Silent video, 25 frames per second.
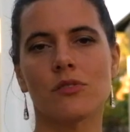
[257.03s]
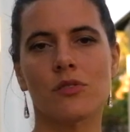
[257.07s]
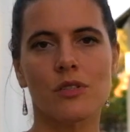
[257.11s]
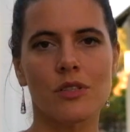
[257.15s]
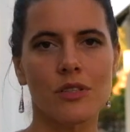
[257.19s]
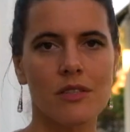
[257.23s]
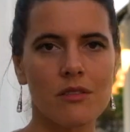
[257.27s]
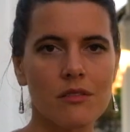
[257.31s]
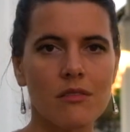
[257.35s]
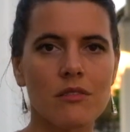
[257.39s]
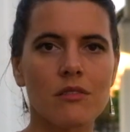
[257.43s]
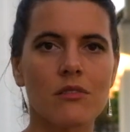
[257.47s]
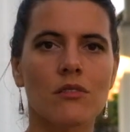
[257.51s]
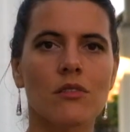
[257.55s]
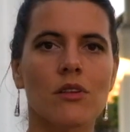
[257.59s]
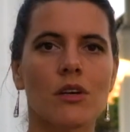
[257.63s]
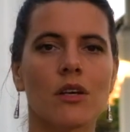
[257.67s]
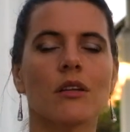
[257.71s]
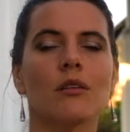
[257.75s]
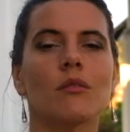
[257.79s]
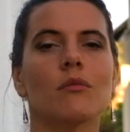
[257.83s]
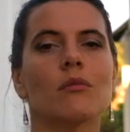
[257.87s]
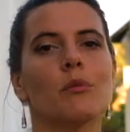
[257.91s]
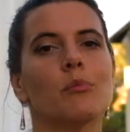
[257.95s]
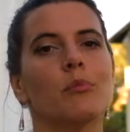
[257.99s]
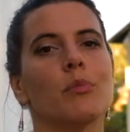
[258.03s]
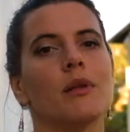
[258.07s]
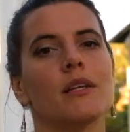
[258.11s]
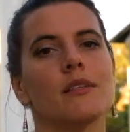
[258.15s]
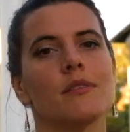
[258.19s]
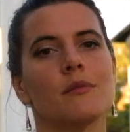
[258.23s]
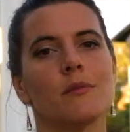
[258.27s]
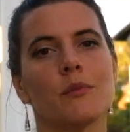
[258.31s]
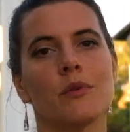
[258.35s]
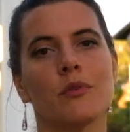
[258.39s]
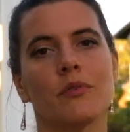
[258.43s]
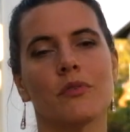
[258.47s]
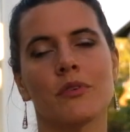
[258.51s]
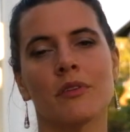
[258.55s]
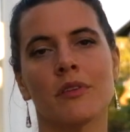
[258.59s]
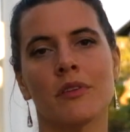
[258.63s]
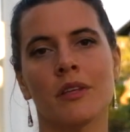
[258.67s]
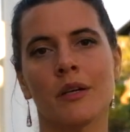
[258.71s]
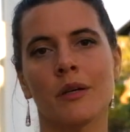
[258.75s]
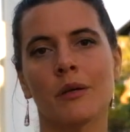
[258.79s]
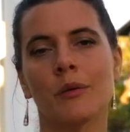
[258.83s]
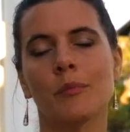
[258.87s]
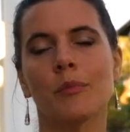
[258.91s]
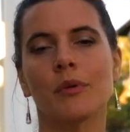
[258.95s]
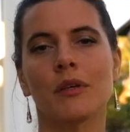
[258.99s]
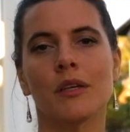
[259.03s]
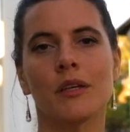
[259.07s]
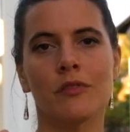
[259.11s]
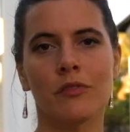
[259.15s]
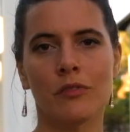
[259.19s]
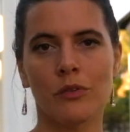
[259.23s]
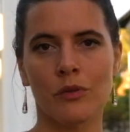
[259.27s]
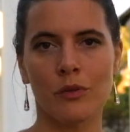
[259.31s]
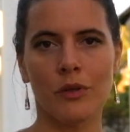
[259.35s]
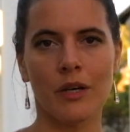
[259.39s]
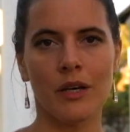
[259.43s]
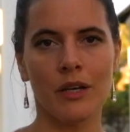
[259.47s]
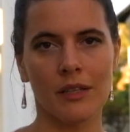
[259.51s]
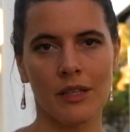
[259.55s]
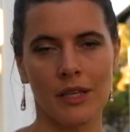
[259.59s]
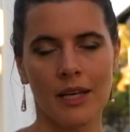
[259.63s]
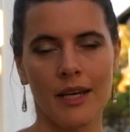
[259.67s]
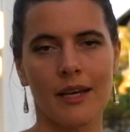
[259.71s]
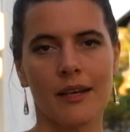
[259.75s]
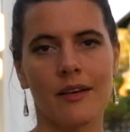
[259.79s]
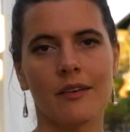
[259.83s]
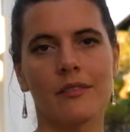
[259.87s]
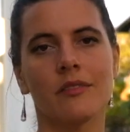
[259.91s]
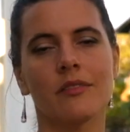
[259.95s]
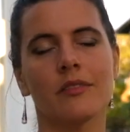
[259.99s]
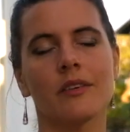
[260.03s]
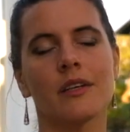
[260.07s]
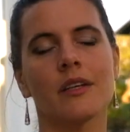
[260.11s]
So this is not a replacement for therapy if you have